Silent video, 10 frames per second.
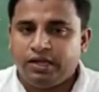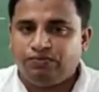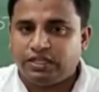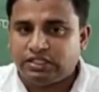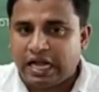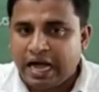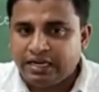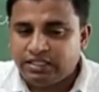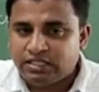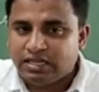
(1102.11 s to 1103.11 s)
If the
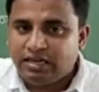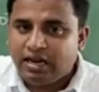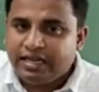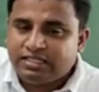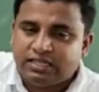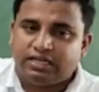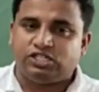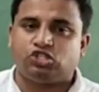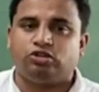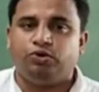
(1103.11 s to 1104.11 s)
charge is less
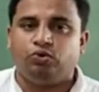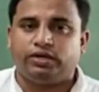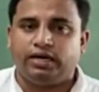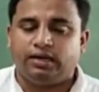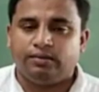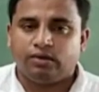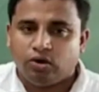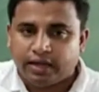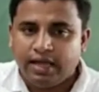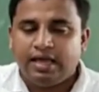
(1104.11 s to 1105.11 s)
distributed,
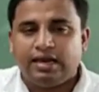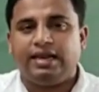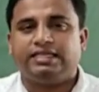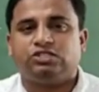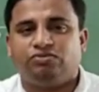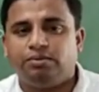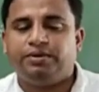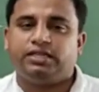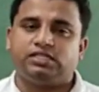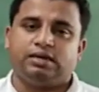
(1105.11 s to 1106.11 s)
okay, less will be
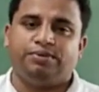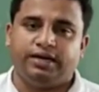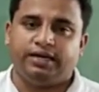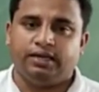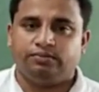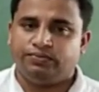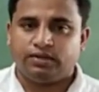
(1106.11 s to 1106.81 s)
the stability.